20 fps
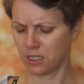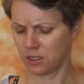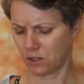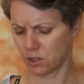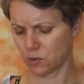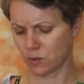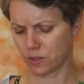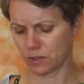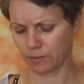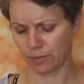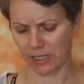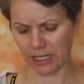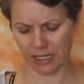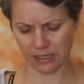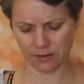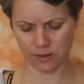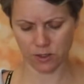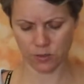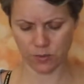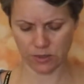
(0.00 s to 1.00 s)
This one's
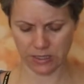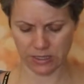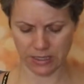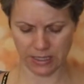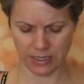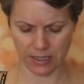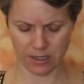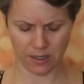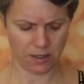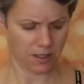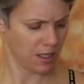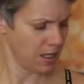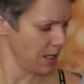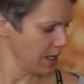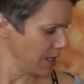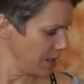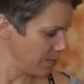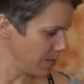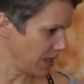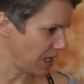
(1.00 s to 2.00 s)
black. This one's like a
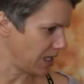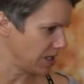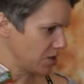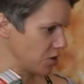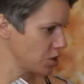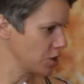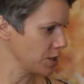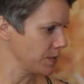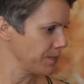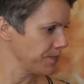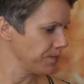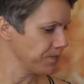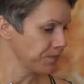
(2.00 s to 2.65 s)
beige.